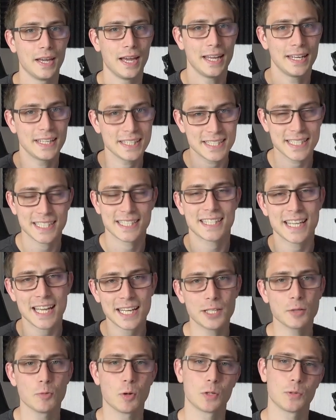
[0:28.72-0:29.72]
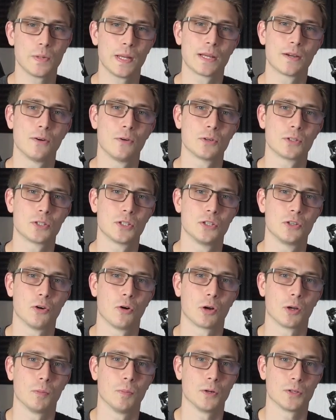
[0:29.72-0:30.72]
And that's exactly what we're going to
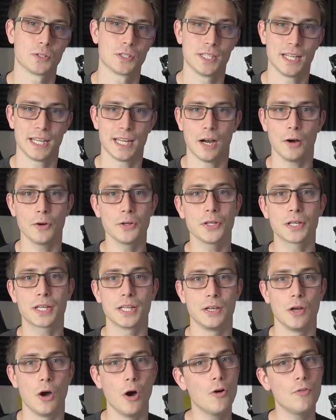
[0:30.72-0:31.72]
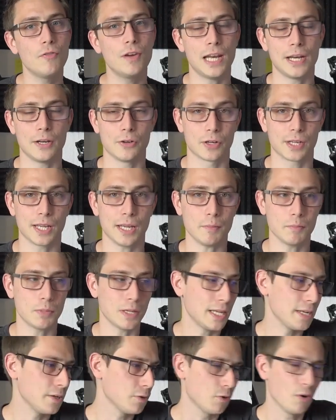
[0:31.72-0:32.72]
talk about today, how you can overlay your
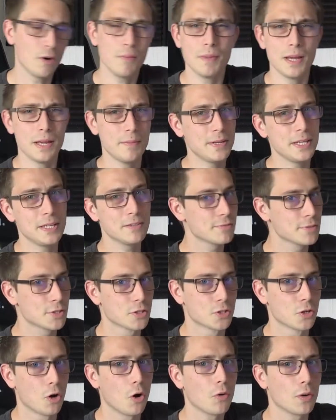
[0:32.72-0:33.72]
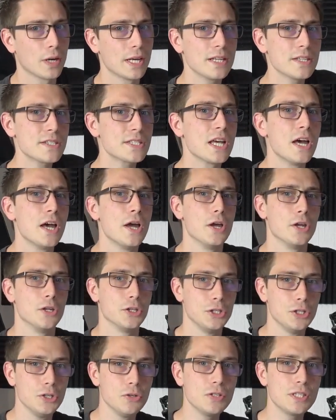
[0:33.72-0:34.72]
gameplay or maybe even tutorials
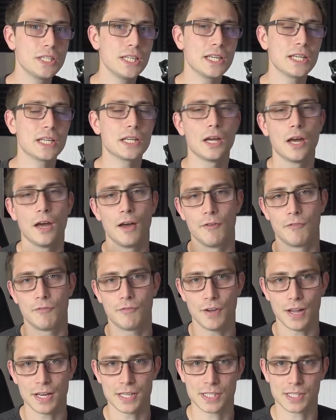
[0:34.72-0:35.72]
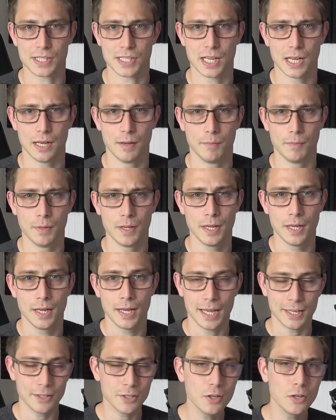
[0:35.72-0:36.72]
using a face cam.
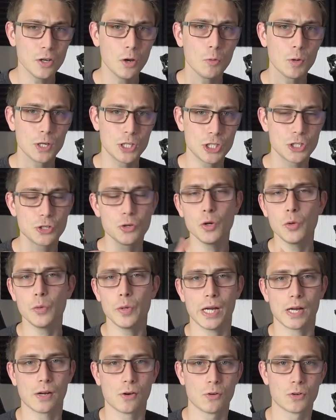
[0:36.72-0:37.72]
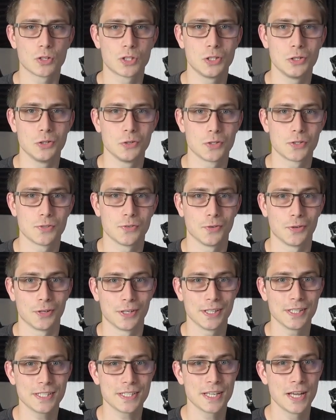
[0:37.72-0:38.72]
And do you know which tool we are going to use for
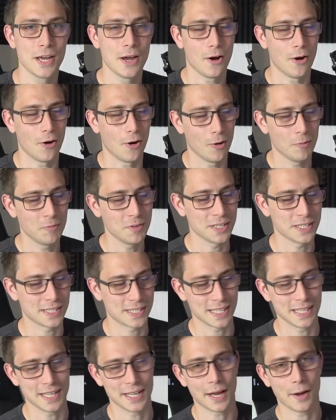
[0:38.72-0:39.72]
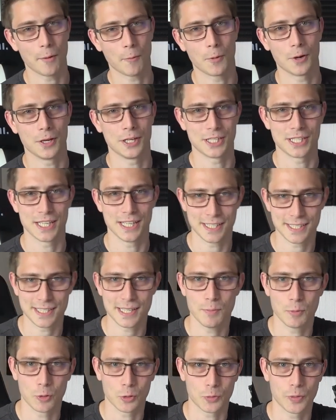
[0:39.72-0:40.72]
this? Obviously Wondershare's
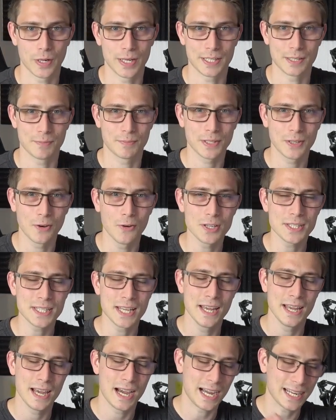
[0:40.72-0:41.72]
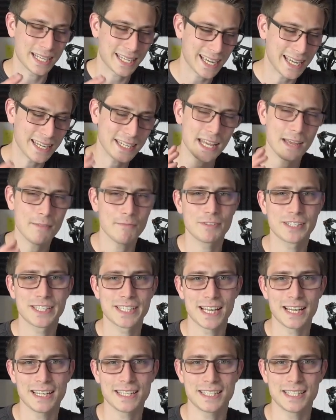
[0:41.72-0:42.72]
Demo Creator, because I can't
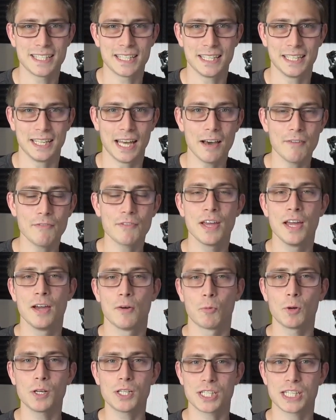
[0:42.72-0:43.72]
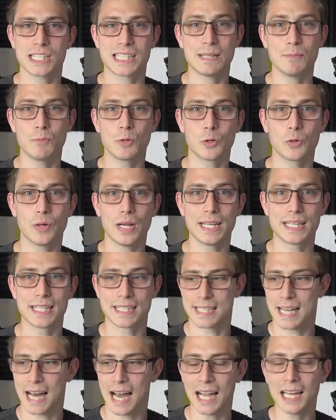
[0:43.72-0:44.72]
emphasize it enough. Wondershare's Demo Creator
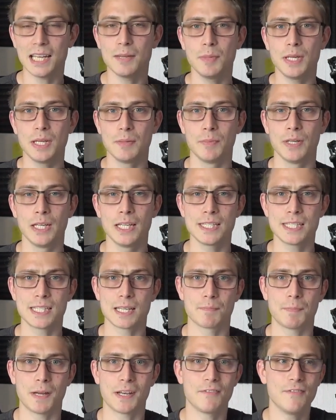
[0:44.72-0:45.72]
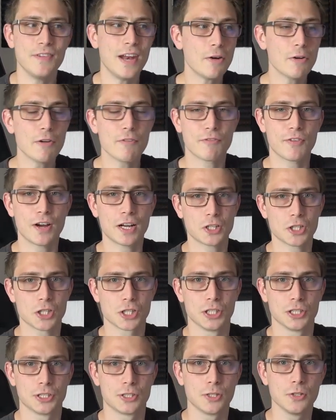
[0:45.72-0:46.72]
is a highly minimalistic but very
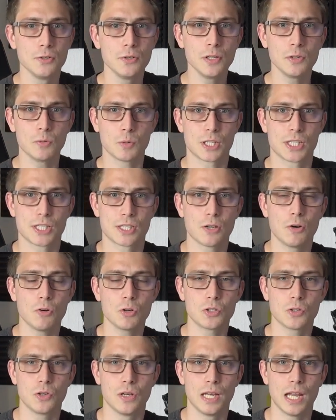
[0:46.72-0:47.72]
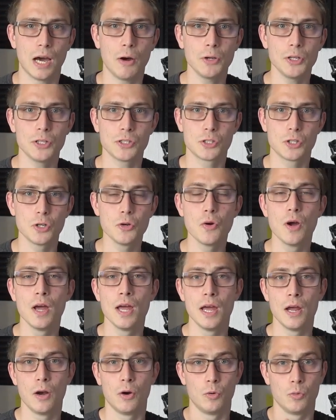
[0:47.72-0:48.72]
functional tool which is going to allow you
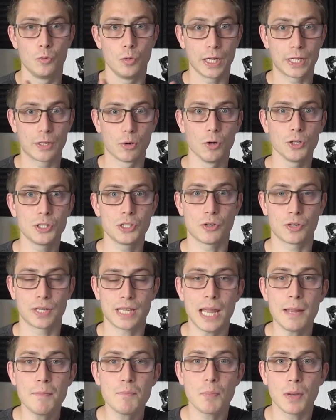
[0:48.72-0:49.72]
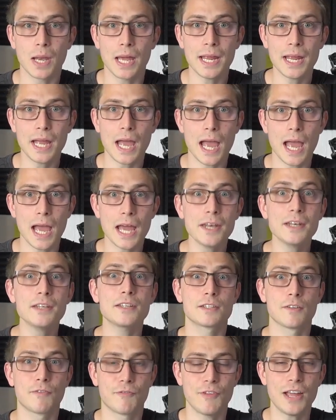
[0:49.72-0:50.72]
to record your gameplay
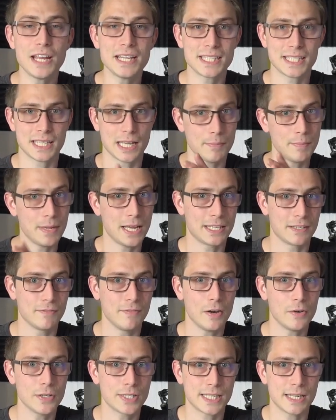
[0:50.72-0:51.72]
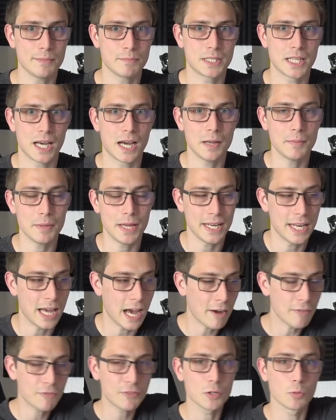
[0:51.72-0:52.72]
and the face cam at the very same time and
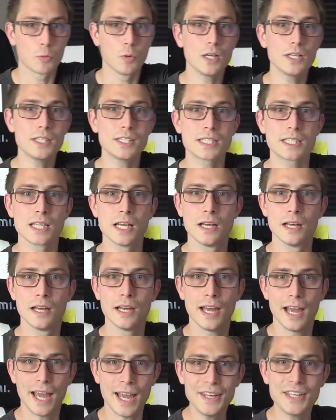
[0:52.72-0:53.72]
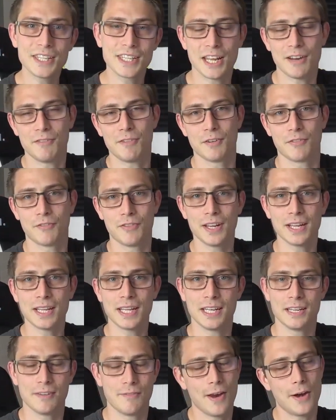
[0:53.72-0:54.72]
afterwards edit
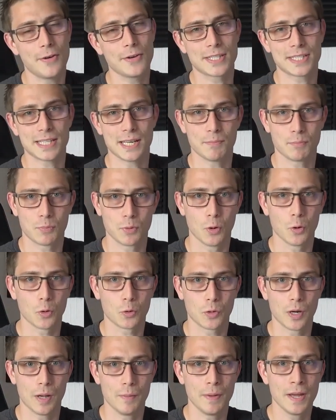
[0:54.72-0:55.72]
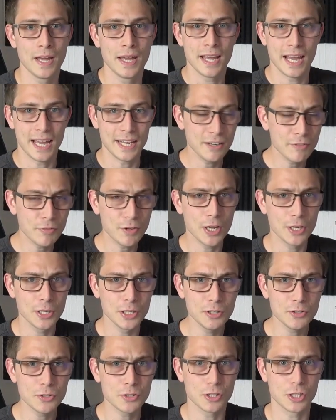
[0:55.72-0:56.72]
everything in the very same program. And if you are
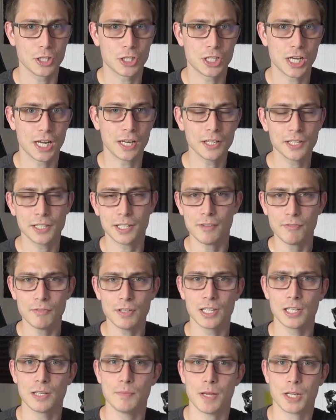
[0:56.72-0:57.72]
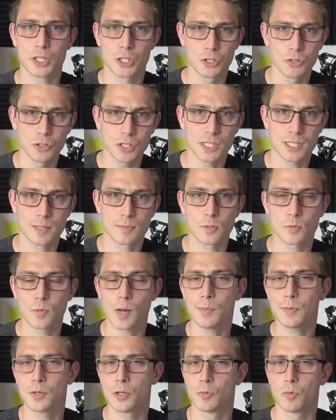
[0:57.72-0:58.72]
new to the channel, definitely make sure to
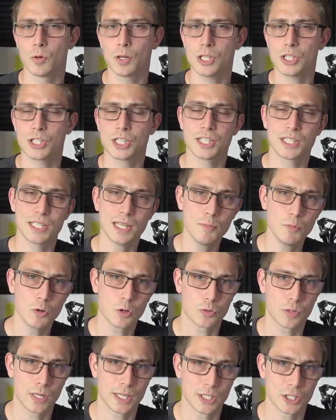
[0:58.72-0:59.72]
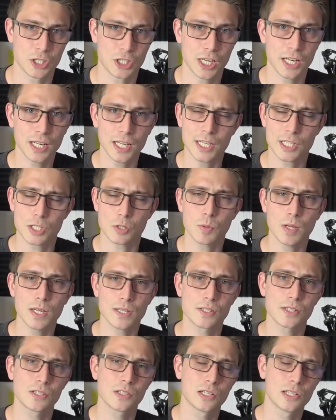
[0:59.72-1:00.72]
subscribe to the Wondershare Demo Creator channel as
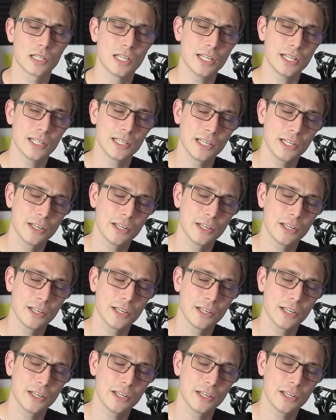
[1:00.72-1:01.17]
well as to click the